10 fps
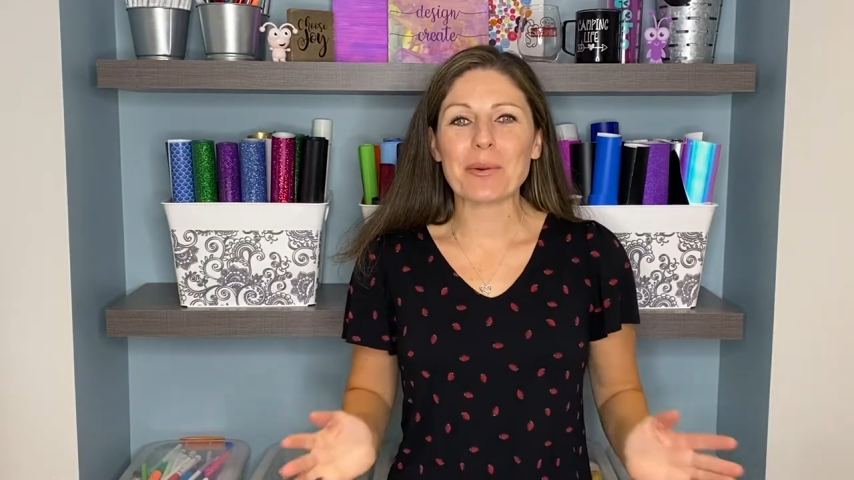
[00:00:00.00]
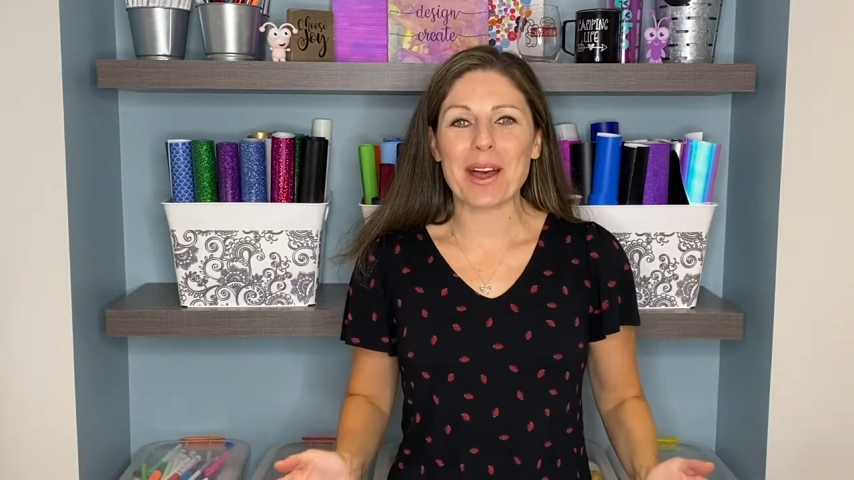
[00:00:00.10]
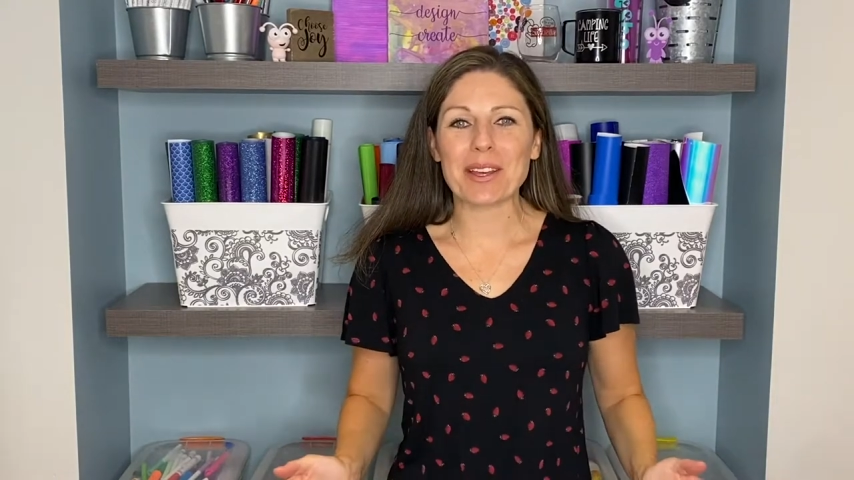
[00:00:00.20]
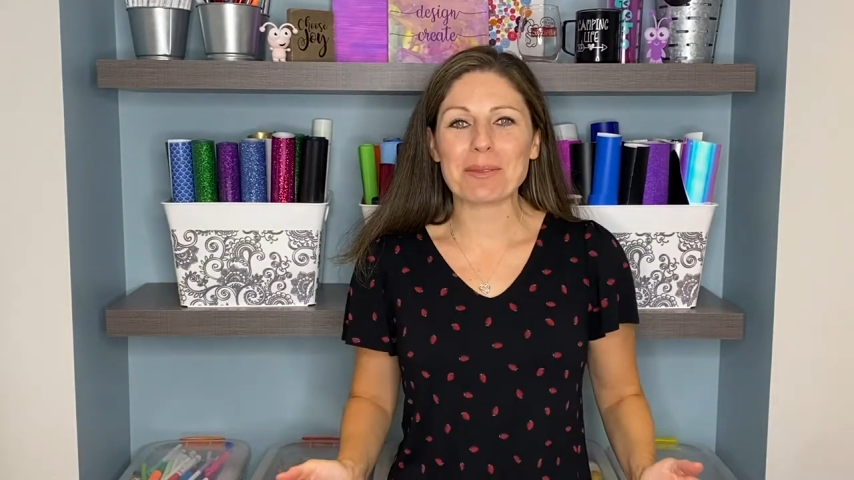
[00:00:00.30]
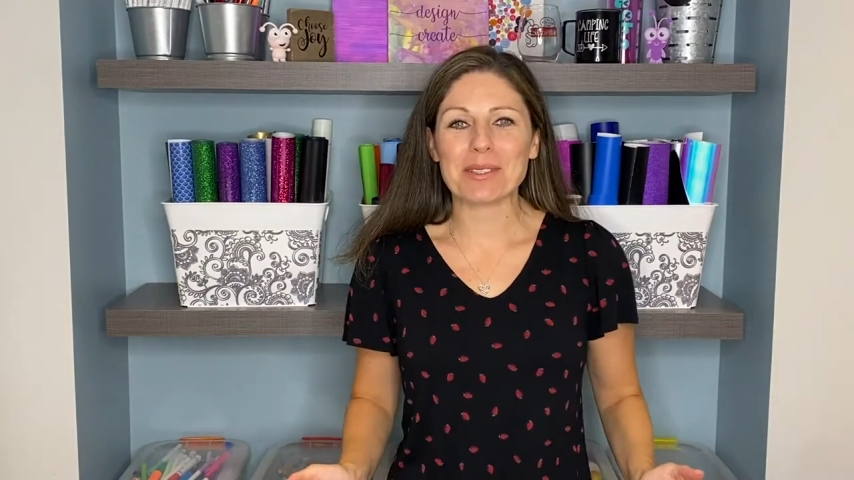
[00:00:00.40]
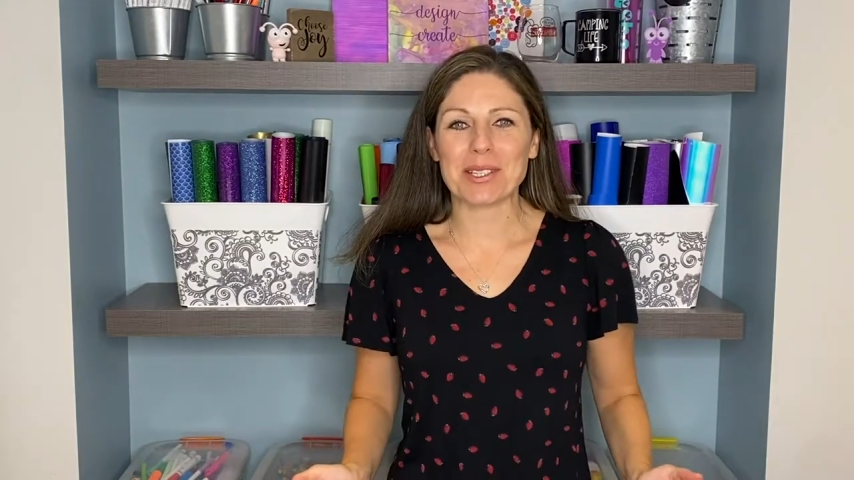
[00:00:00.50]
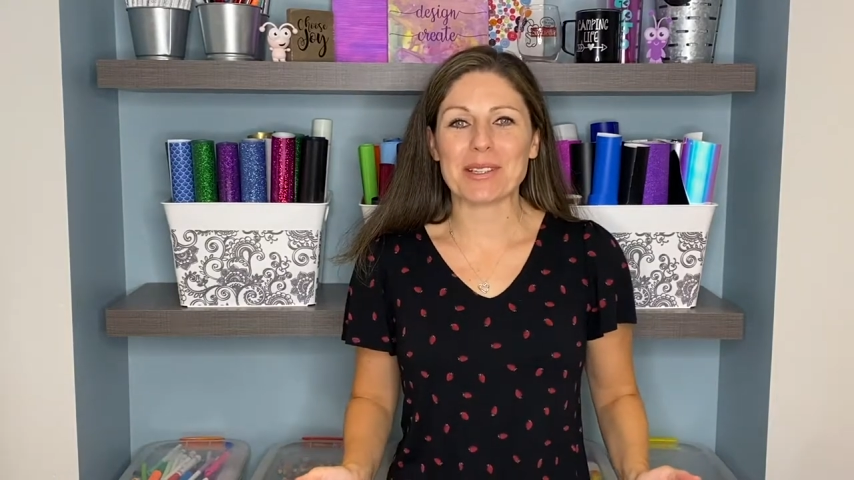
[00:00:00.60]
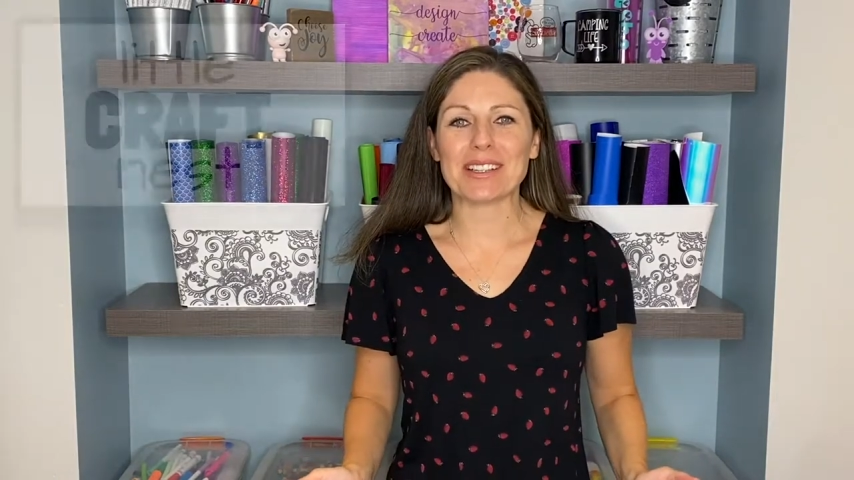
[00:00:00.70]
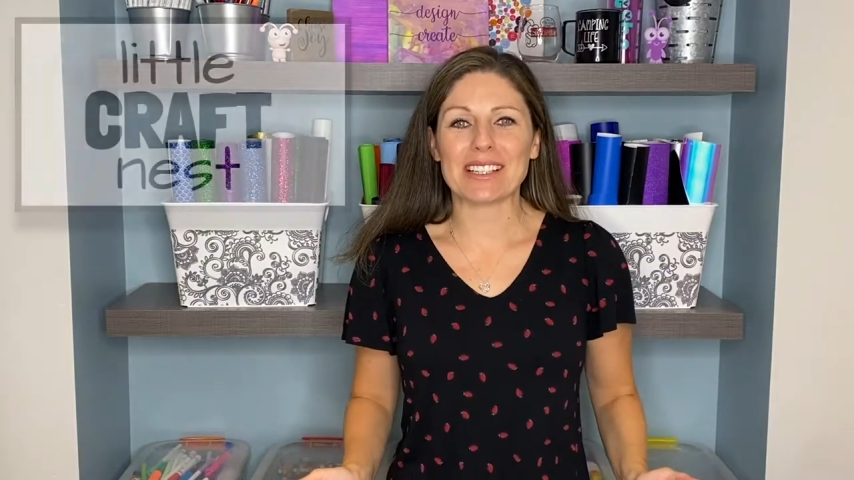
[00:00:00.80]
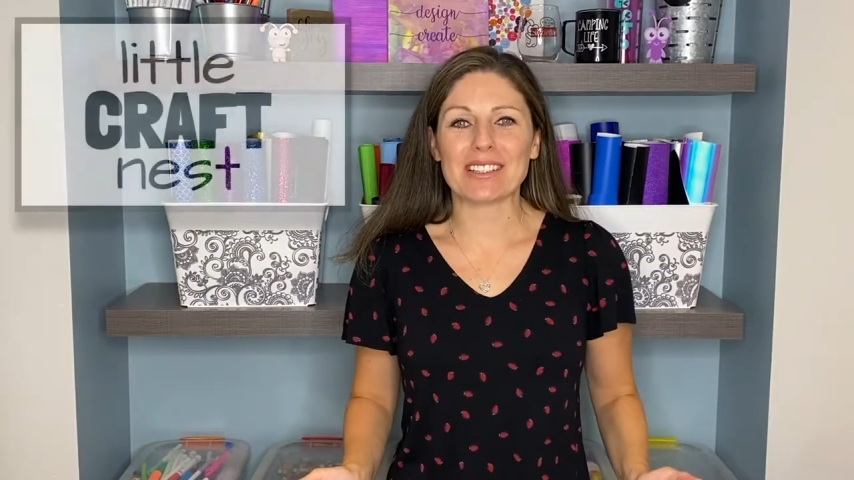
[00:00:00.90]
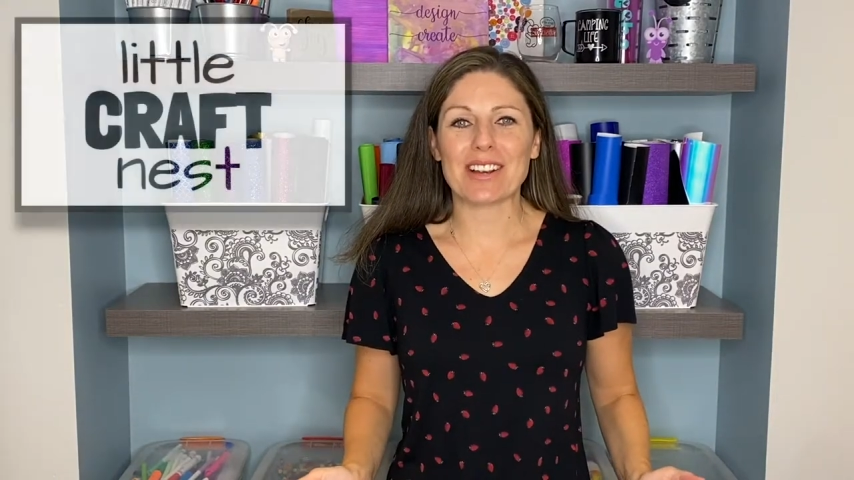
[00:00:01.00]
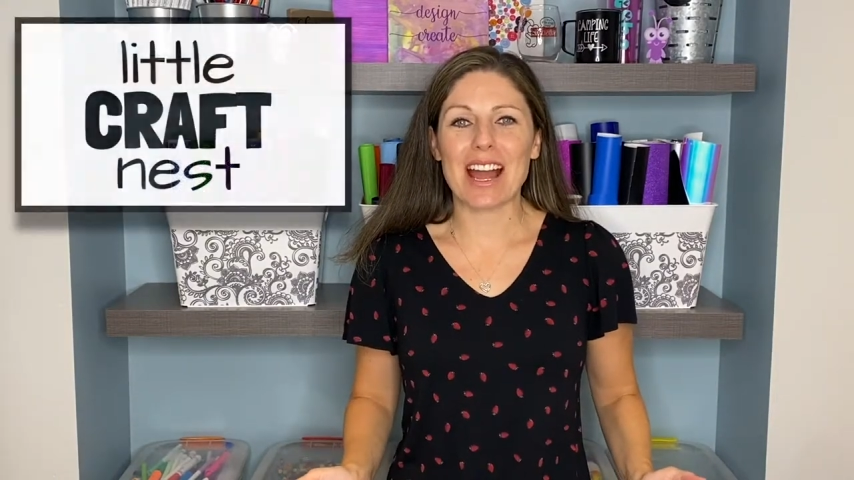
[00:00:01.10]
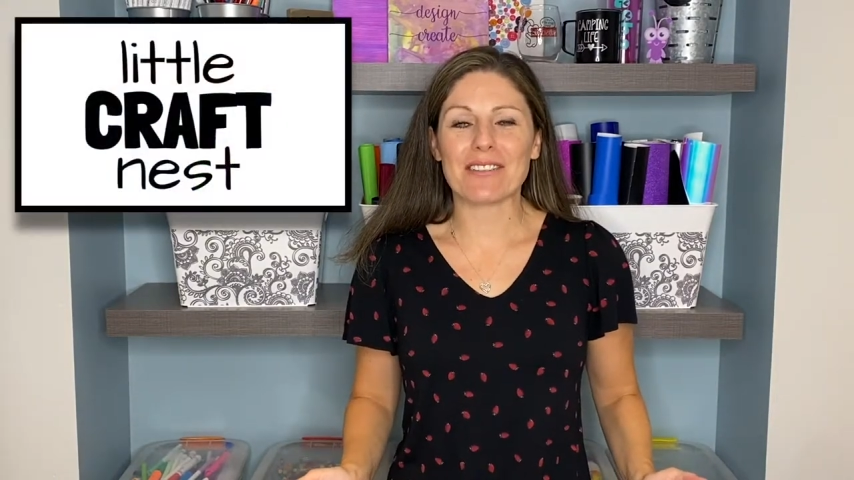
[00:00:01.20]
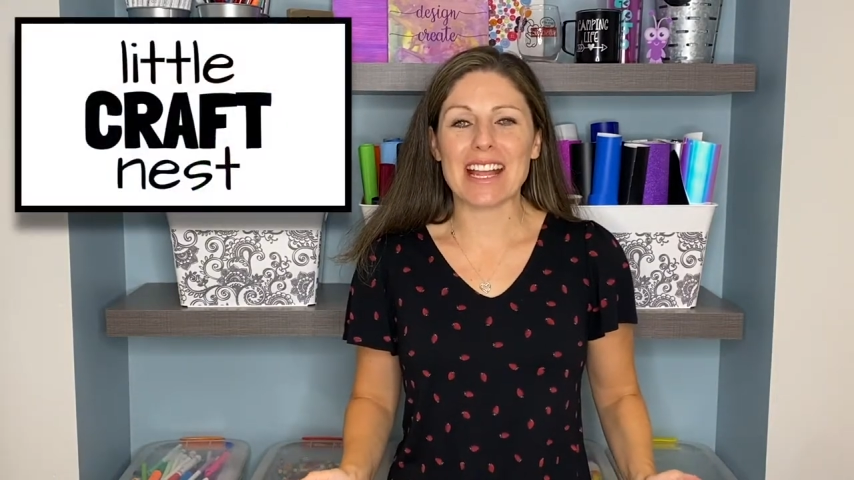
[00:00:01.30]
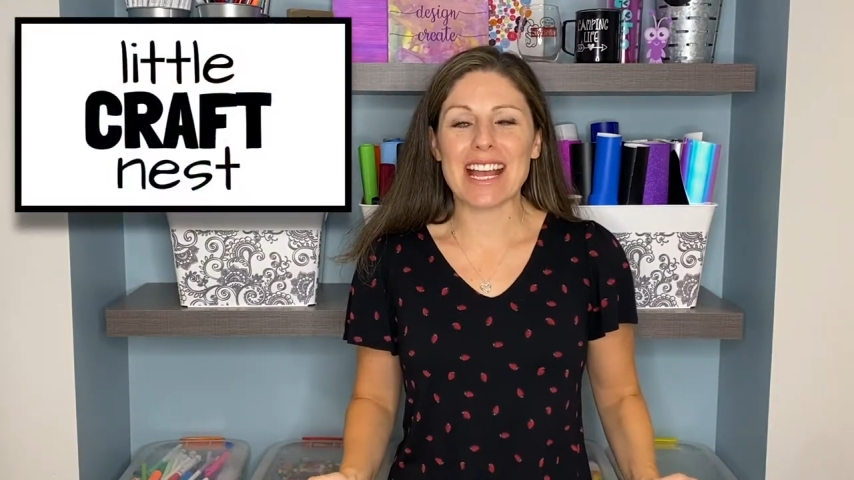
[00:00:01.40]
Welcome to Little
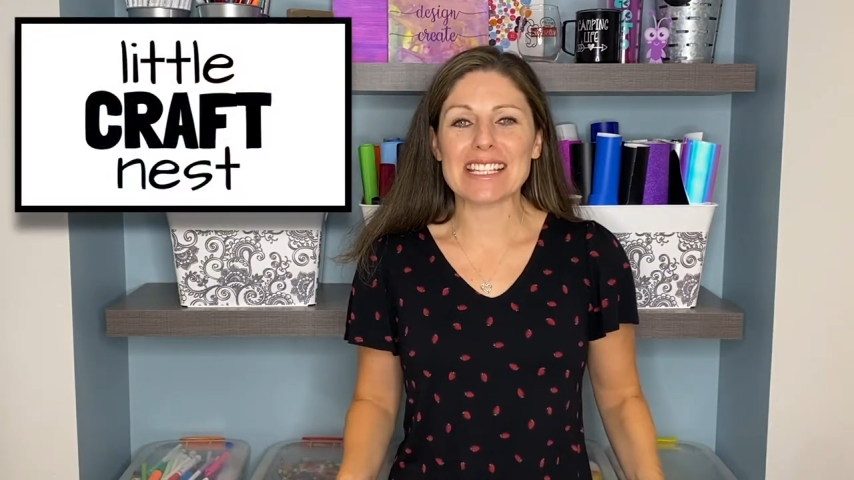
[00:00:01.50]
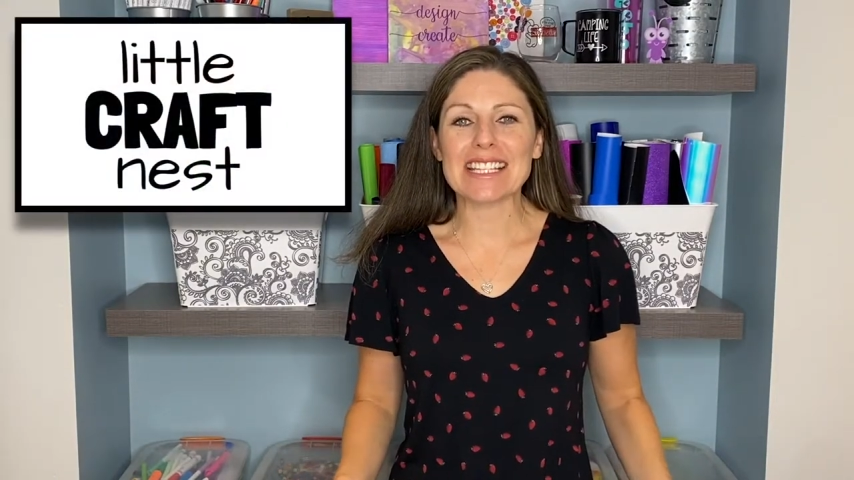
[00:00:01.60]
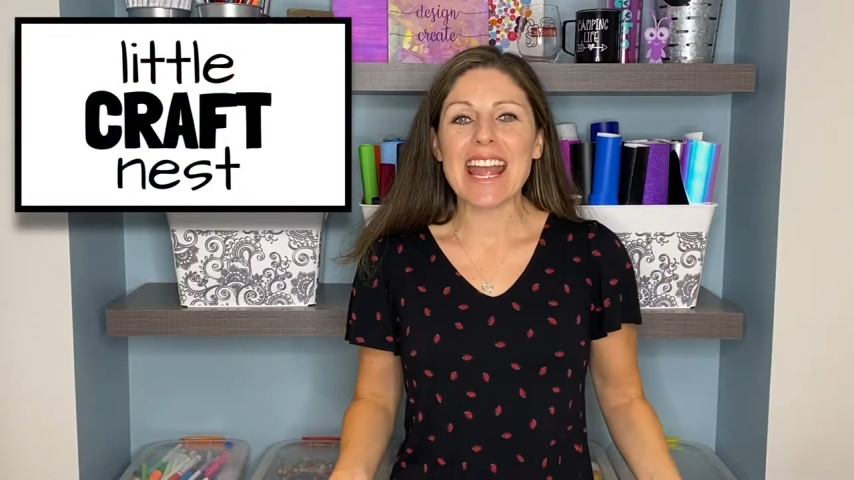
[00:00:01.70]
Craft Nest.